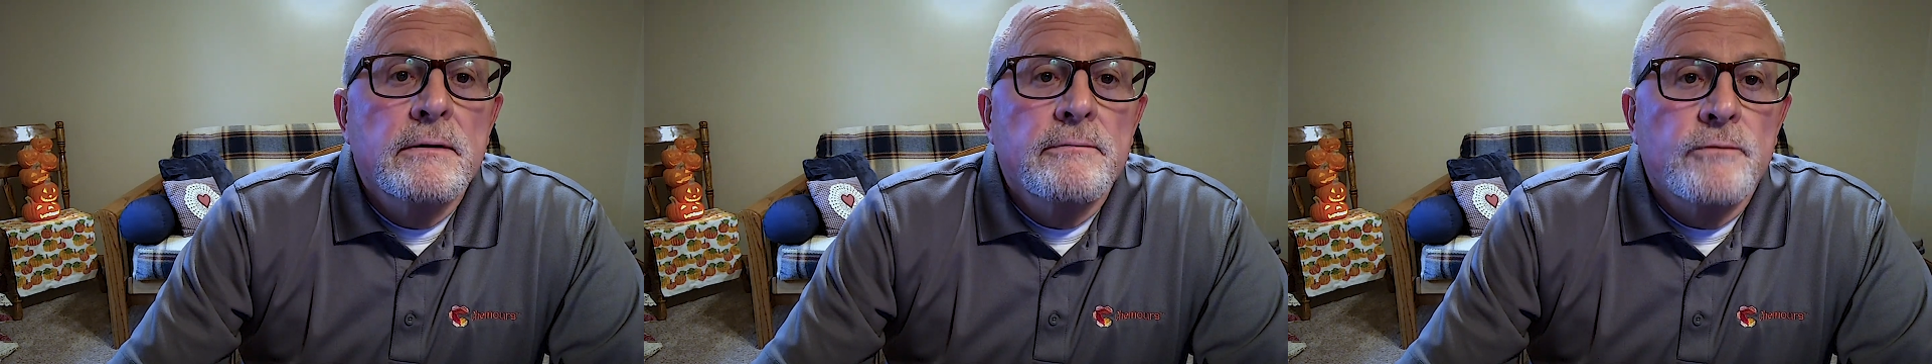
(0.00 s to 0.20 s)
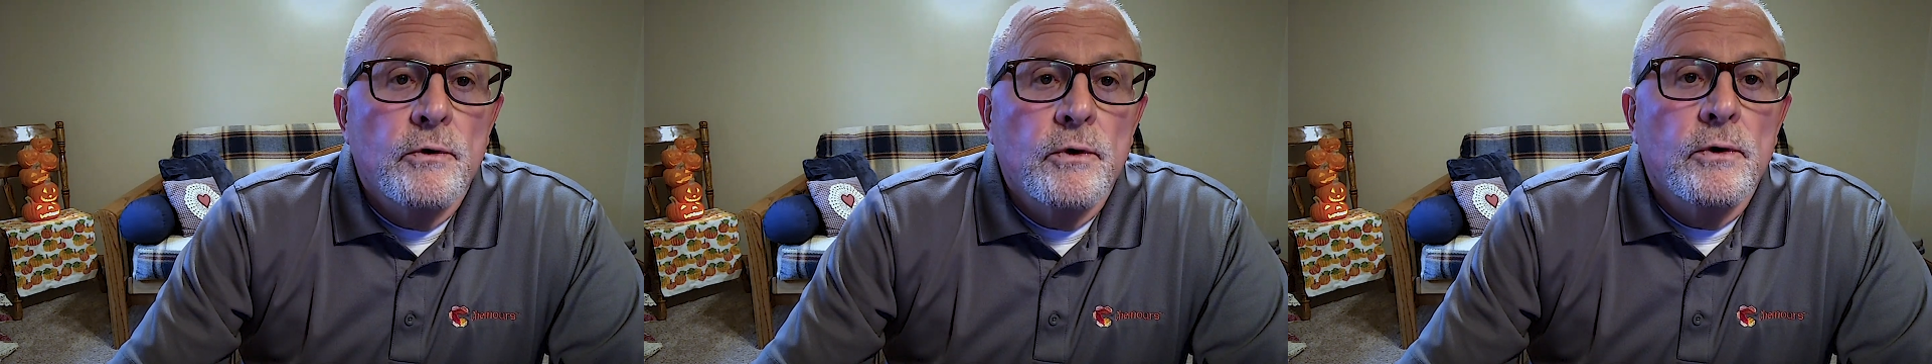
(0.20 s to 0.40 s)

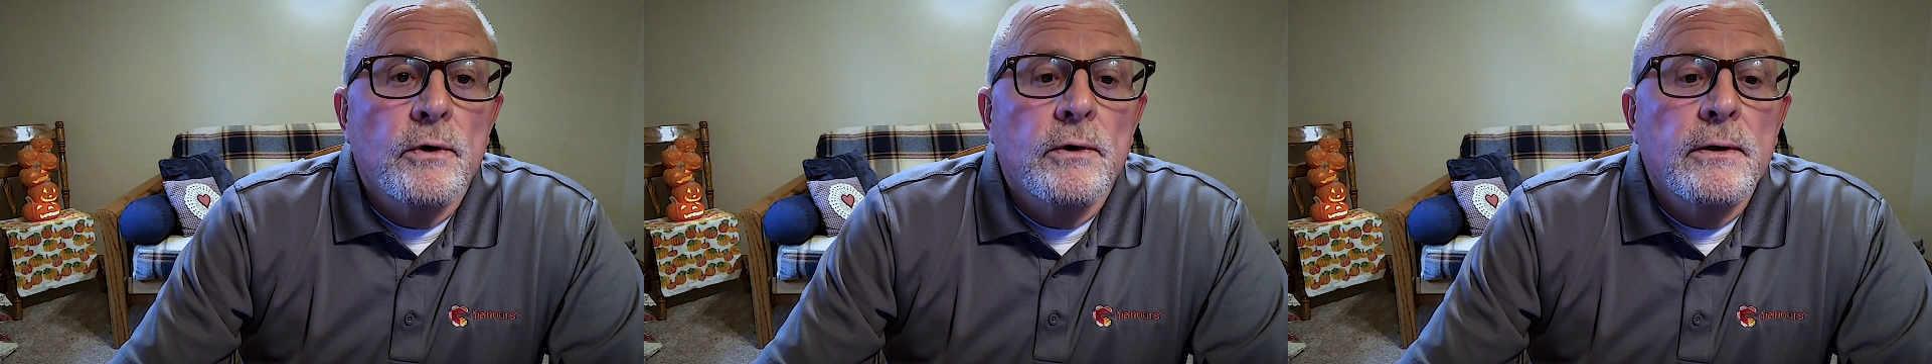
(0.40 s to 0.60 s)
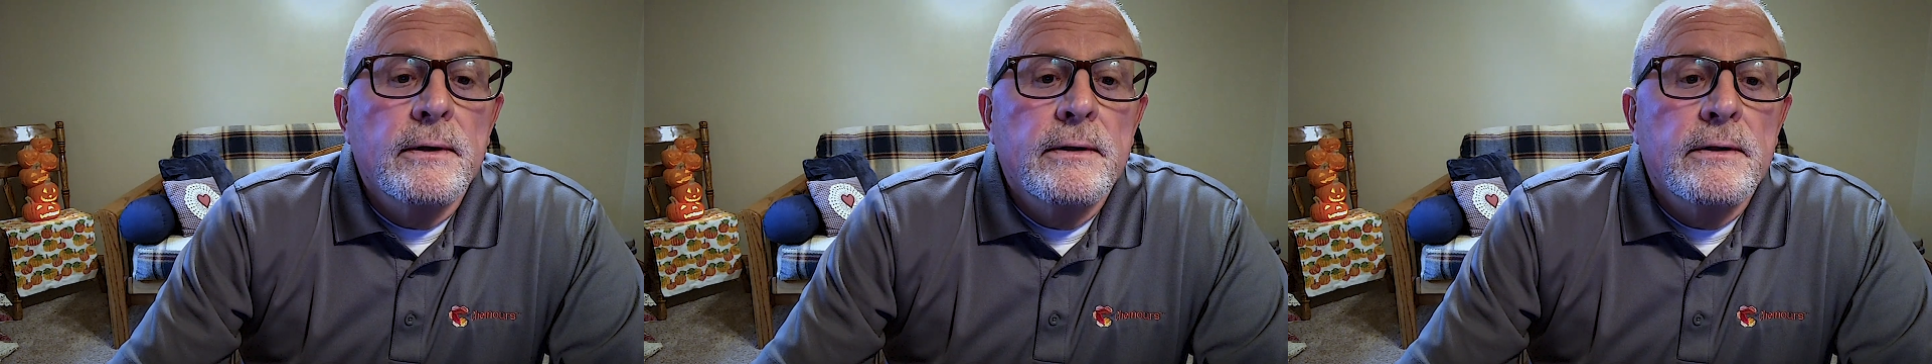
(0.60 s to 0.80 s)

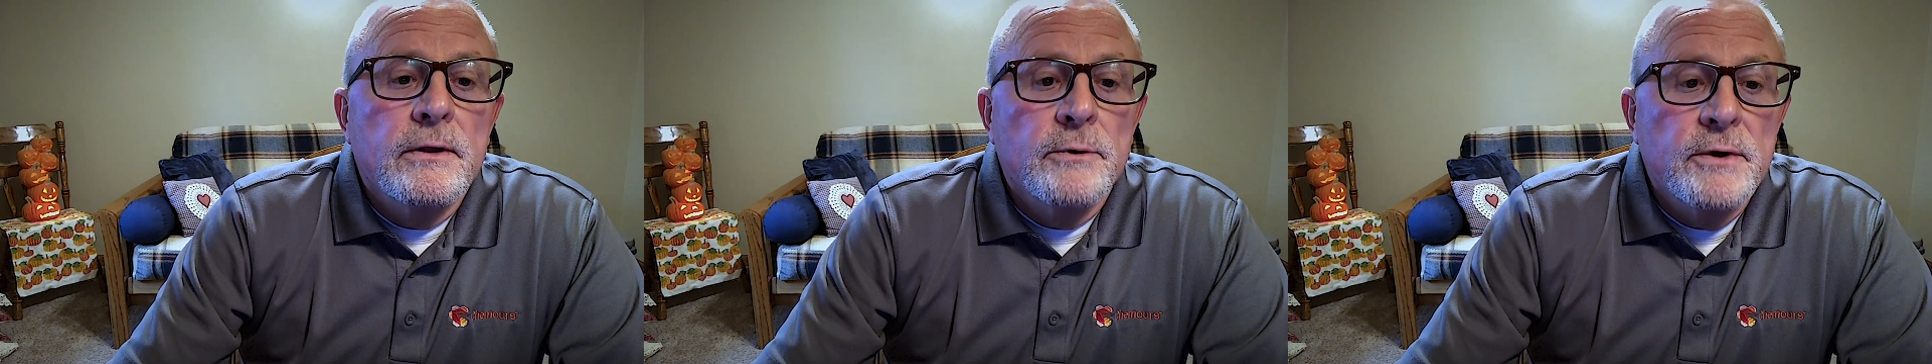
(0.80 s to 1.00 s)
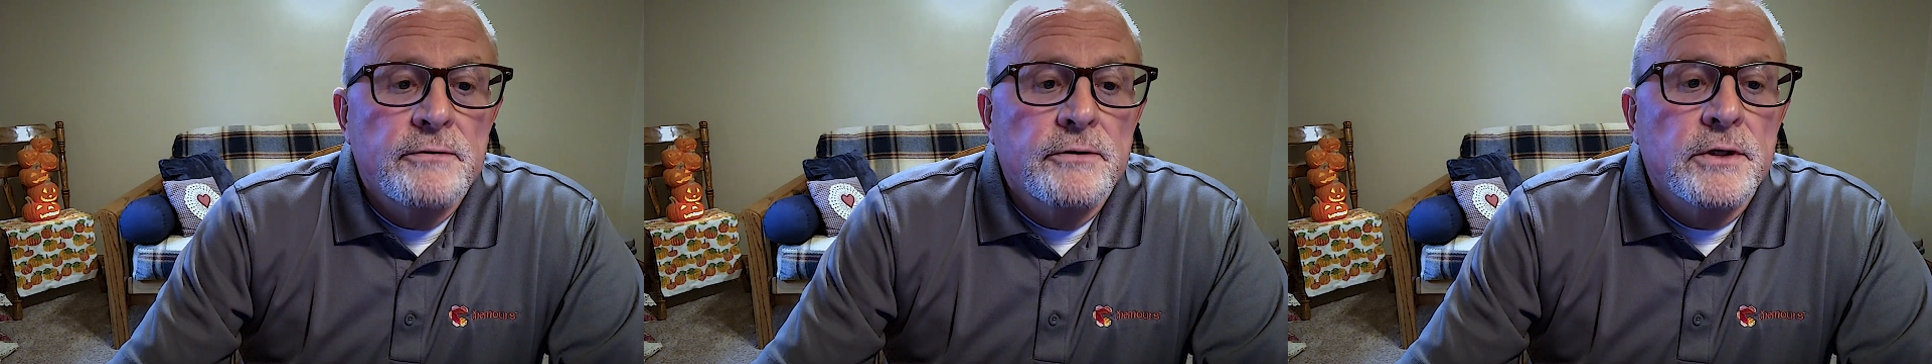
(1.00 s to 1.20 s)
for the
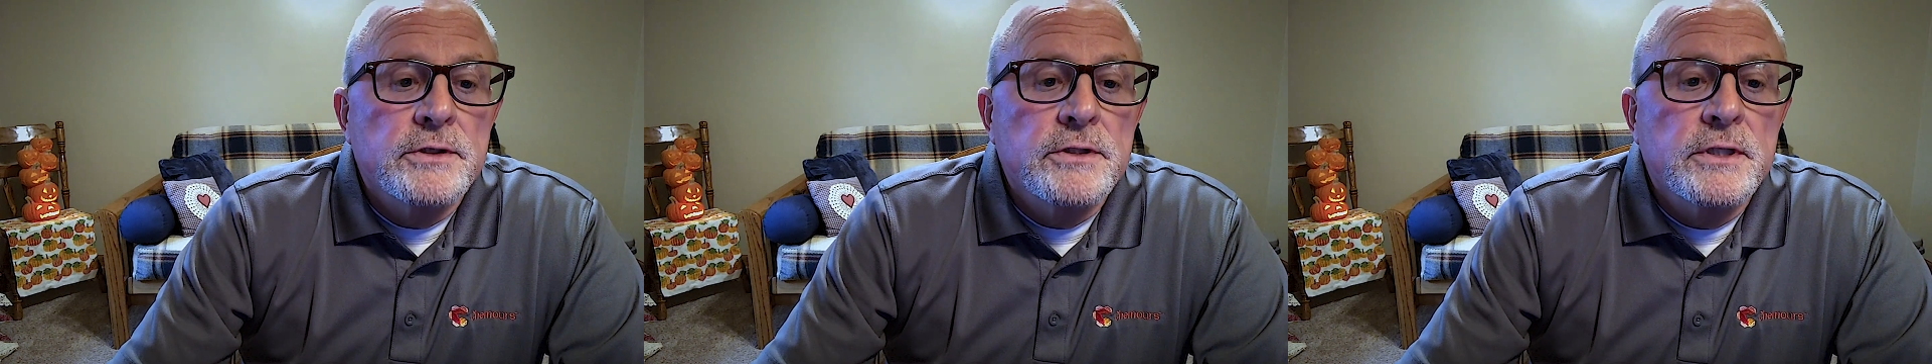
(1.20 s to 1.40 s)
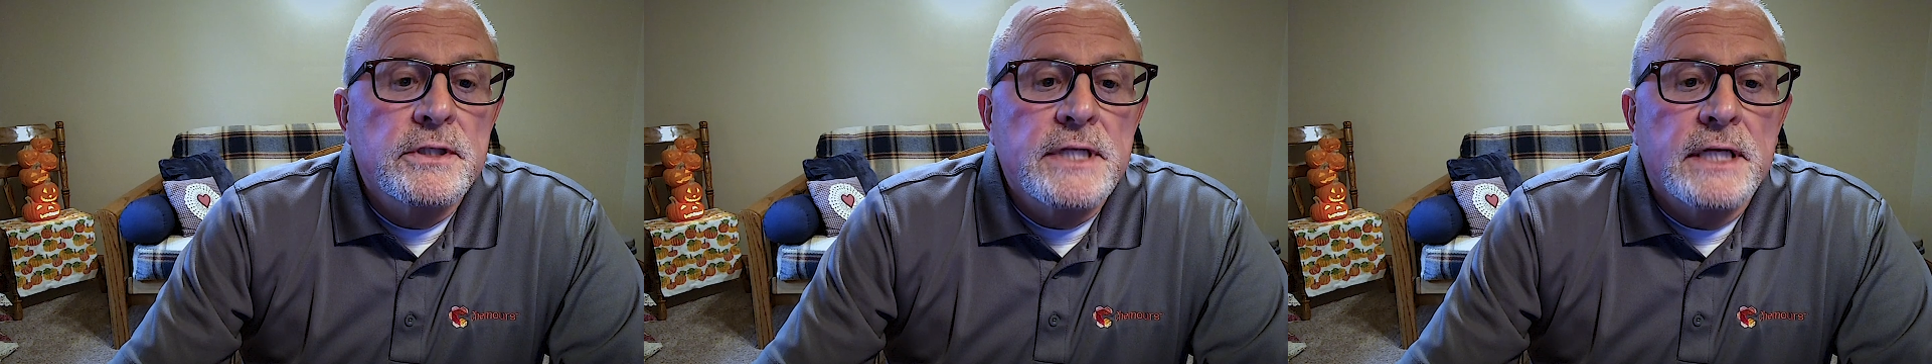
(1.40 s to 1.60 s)

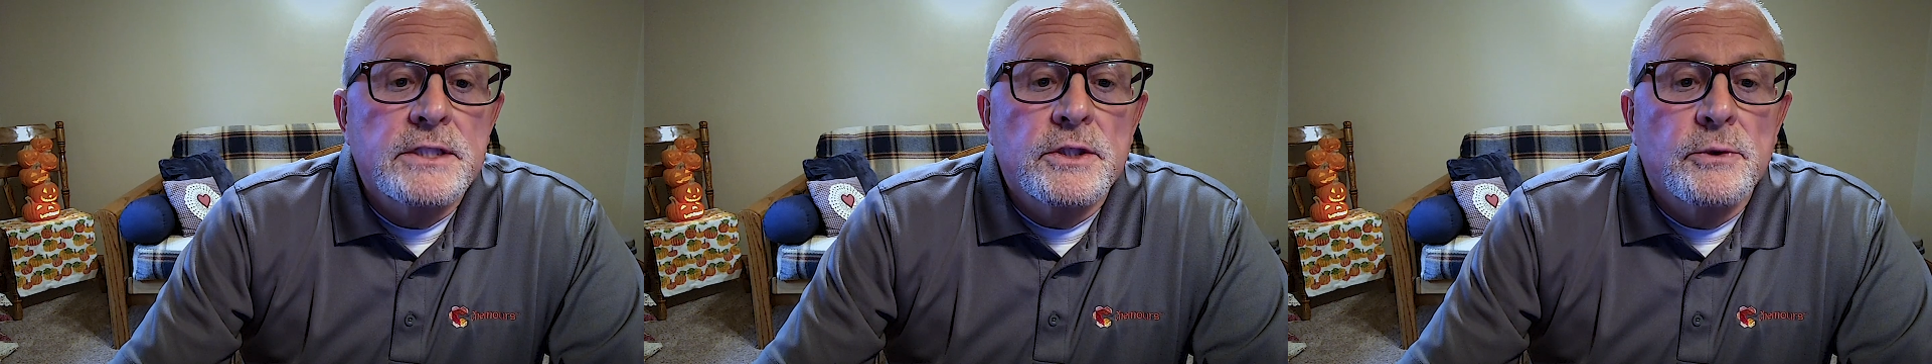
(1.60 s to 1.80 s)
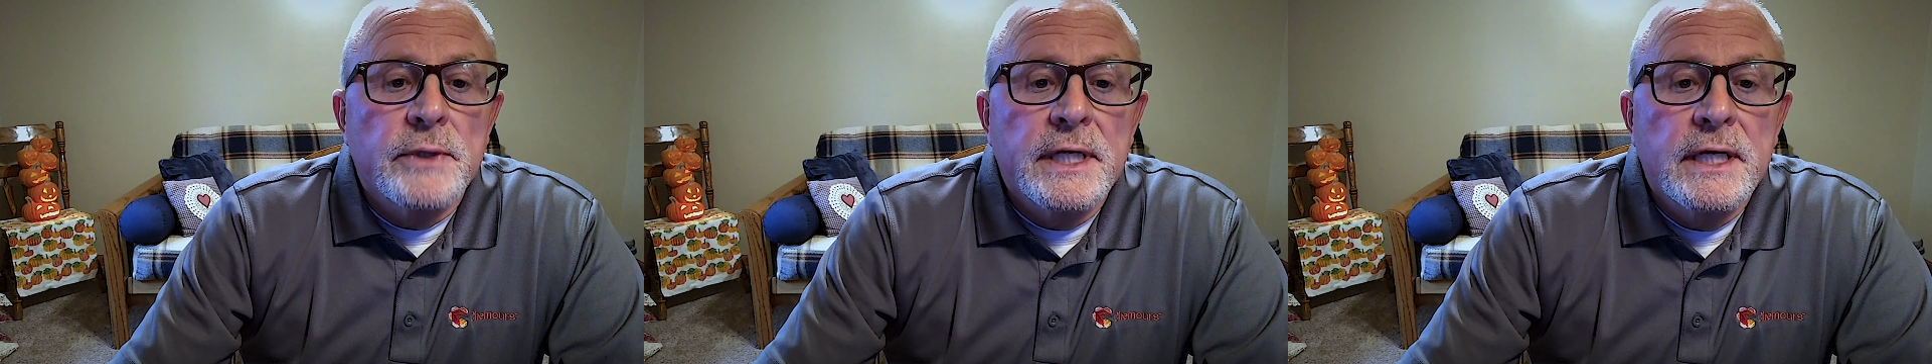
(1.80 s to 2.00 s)
refrigerant that
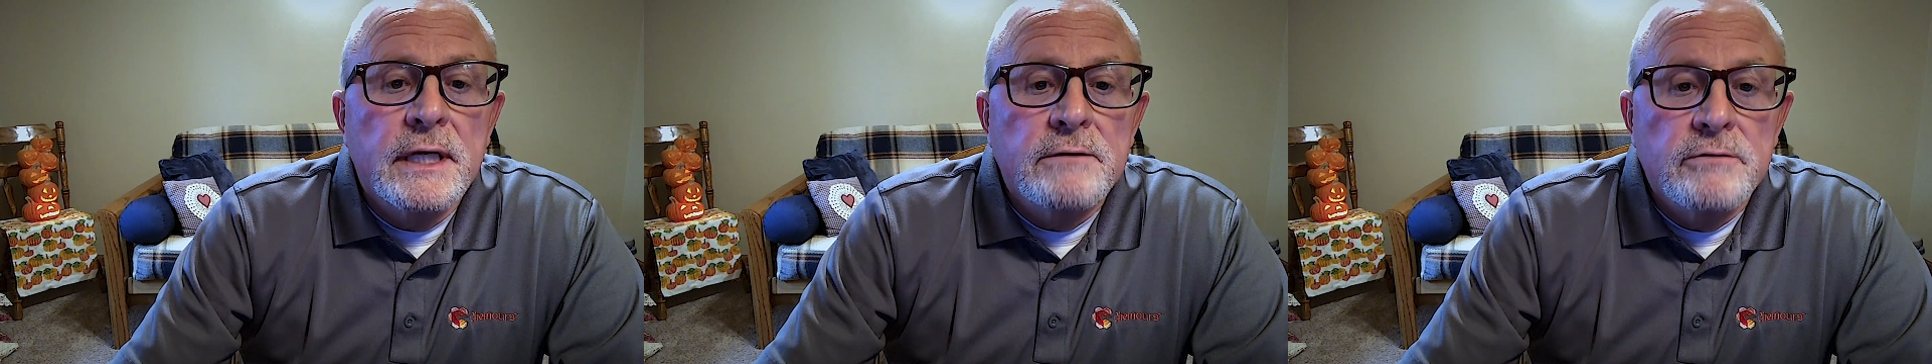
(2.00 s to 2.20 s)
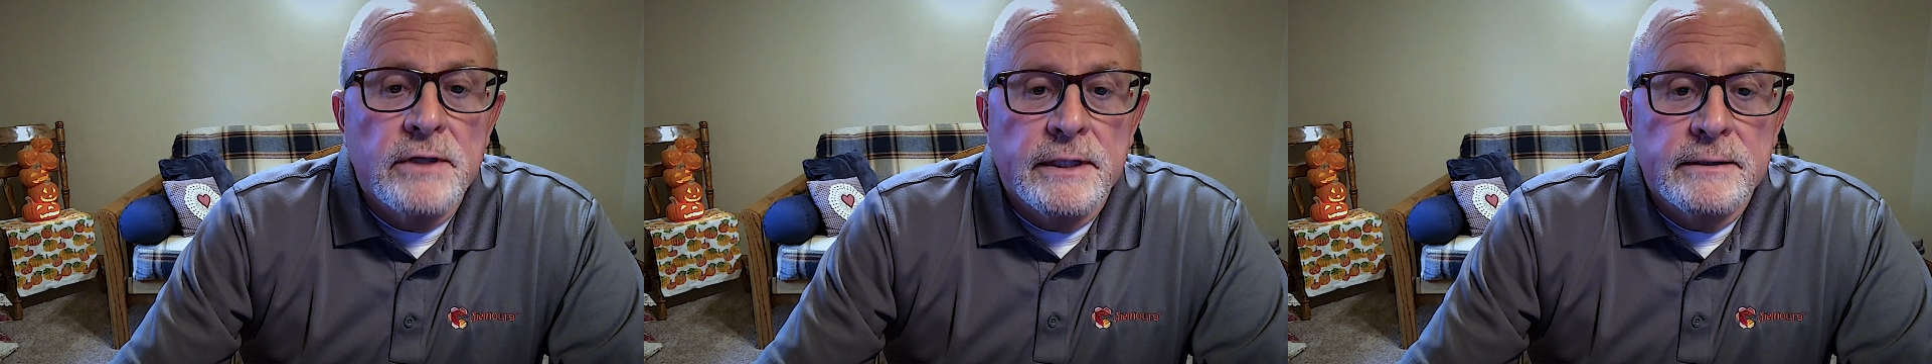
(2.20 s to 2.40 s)
you're
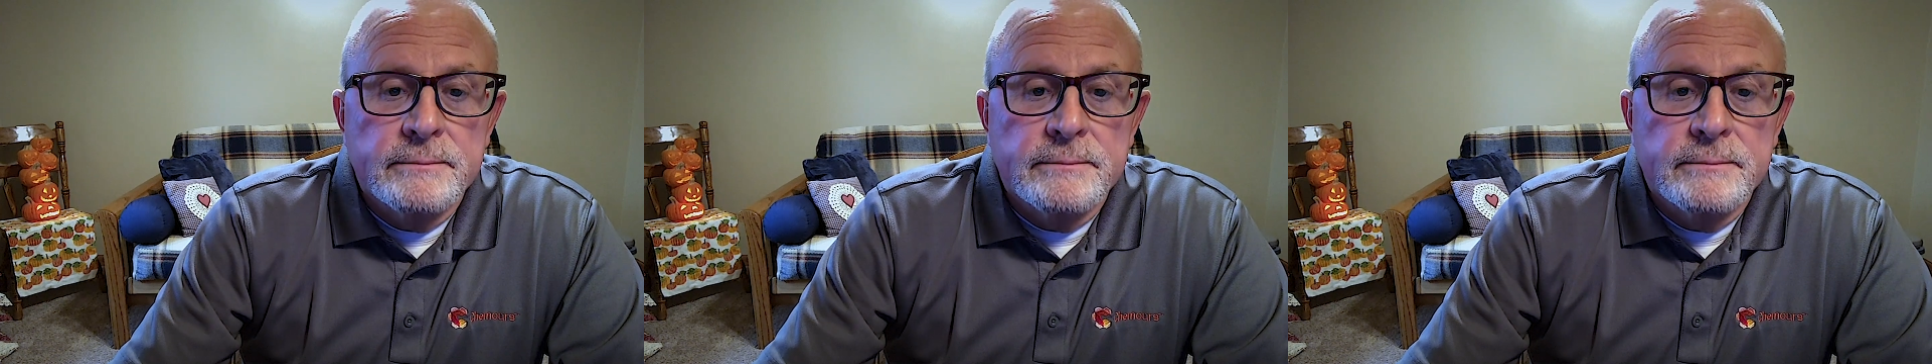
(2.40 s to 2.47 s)
recovering.